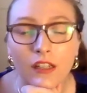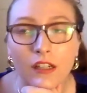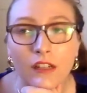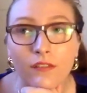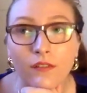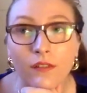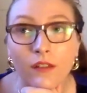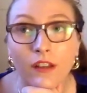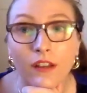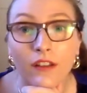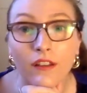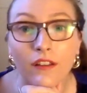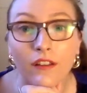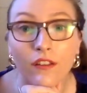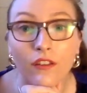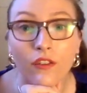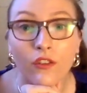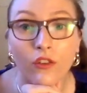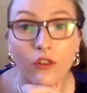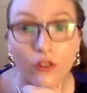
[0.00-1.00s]
of like
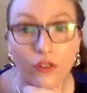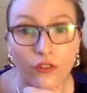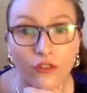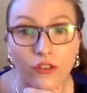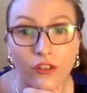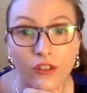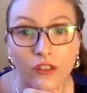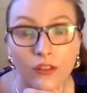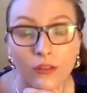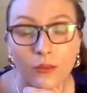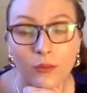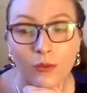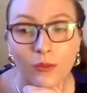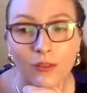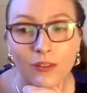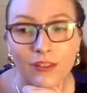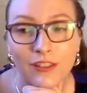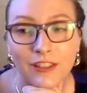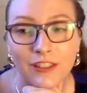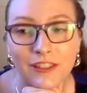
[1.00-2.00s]
the Goodreads
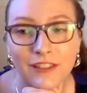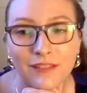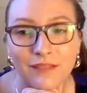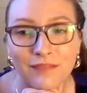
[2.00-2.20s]
Awards